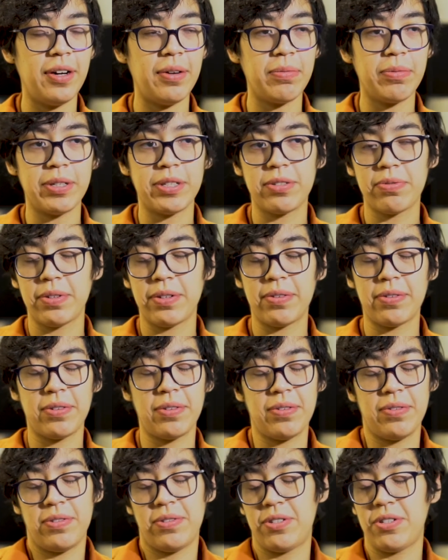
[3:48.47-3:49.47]
which
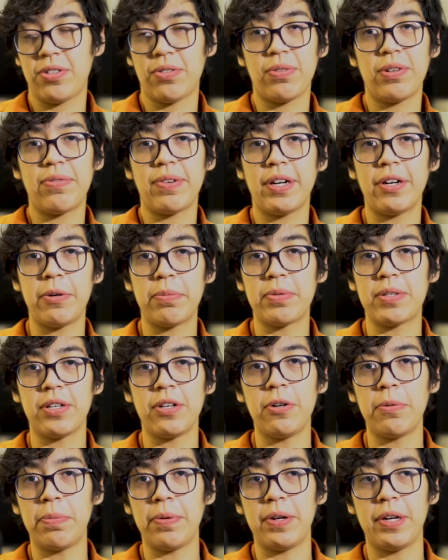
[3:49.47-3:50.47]
is what we hope to
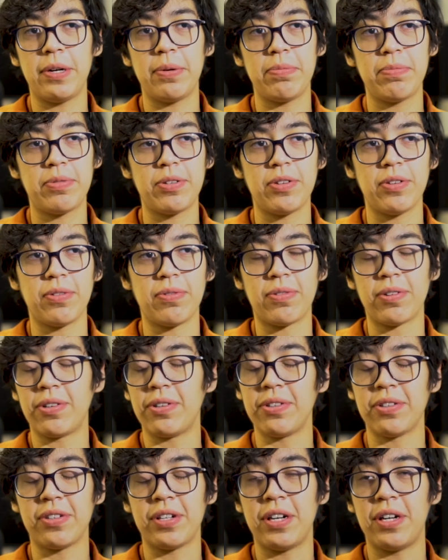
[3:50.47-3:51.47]
open up to the world,